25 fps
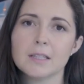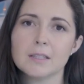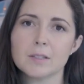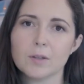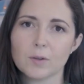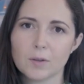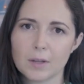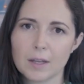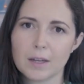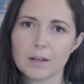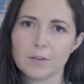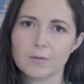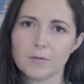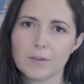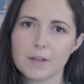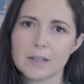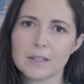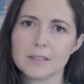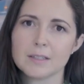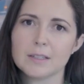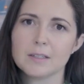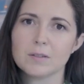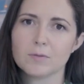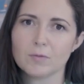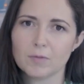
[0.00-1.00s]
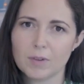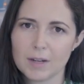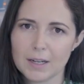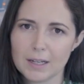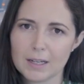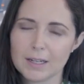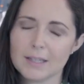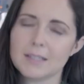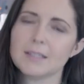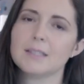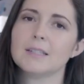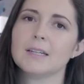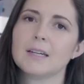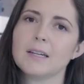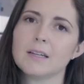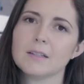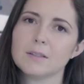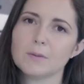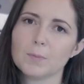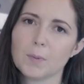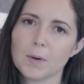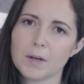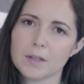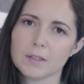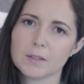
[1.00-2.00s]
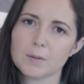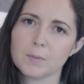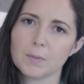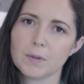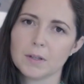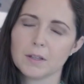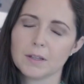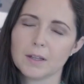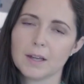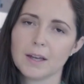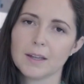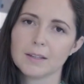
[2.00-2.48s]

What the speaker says: so that it feels as realistic as possible,